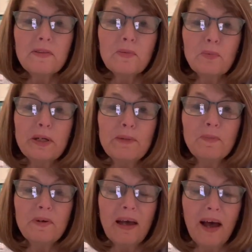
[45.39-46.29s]
three
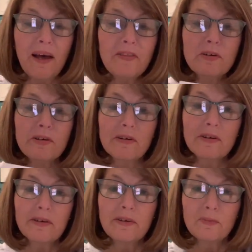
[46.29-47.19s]

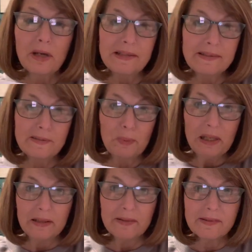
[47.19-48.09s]
other
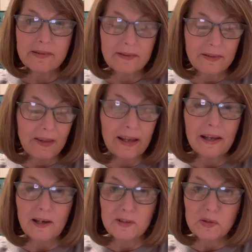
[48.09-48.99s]
recipes that
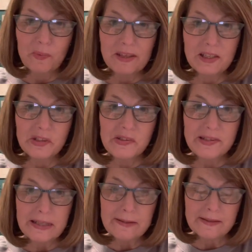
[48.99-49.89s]
goes with each
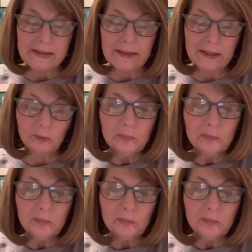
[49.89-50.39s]
seasoning.